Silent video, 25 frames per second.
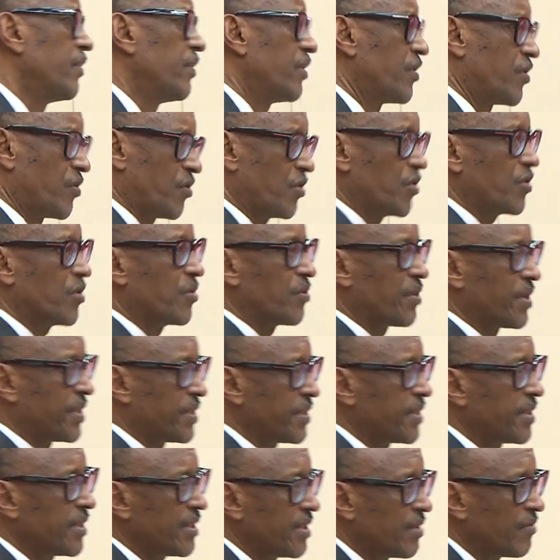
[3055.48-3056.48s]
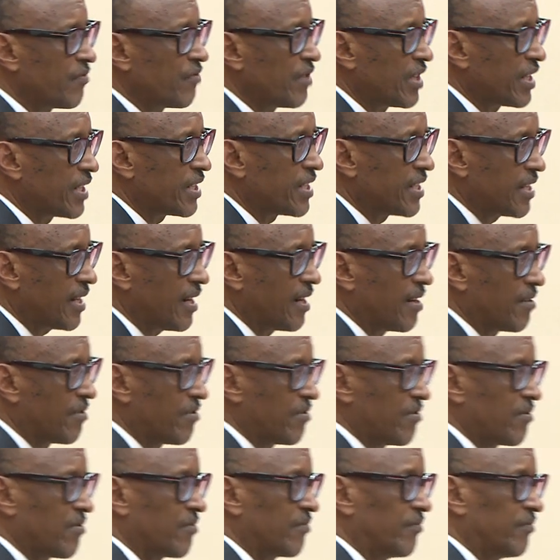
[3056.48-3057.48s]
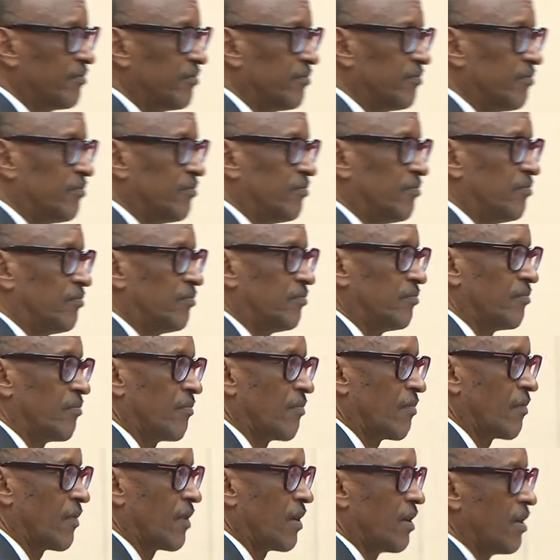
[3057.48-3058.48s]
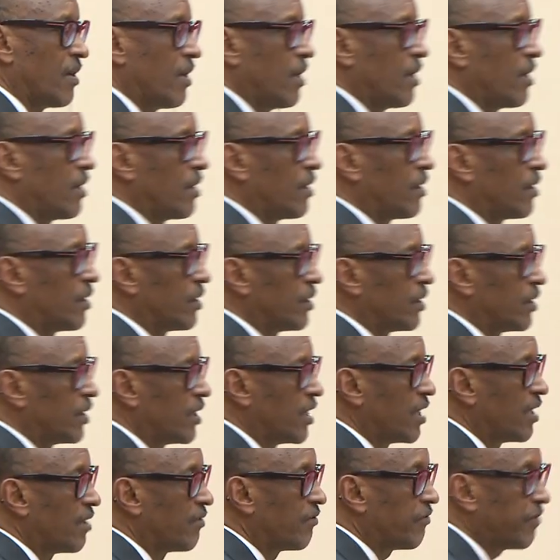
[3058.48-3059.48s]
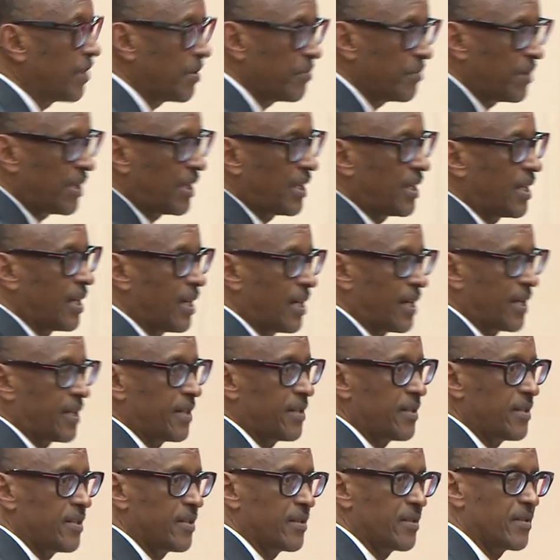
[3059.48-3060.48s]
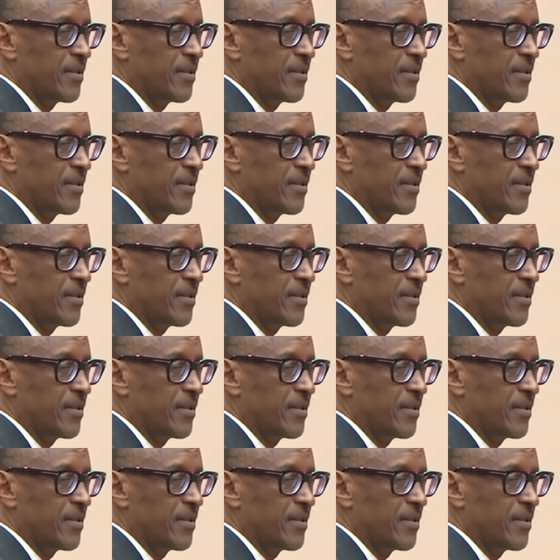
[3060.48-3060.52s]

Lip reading: the situation was really very tough. A family had